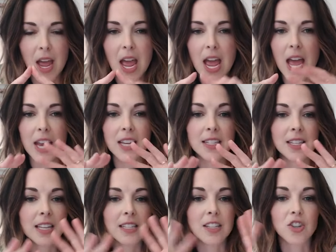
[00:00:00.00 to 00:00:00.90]
And it's
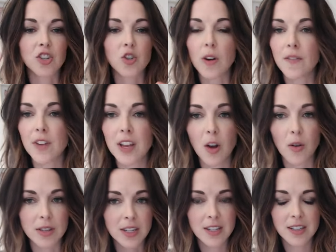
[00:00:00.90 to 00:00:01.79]
a short video,
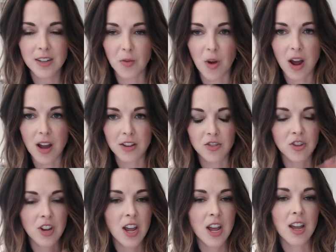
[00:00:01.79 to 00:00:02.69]
it's easy to watch.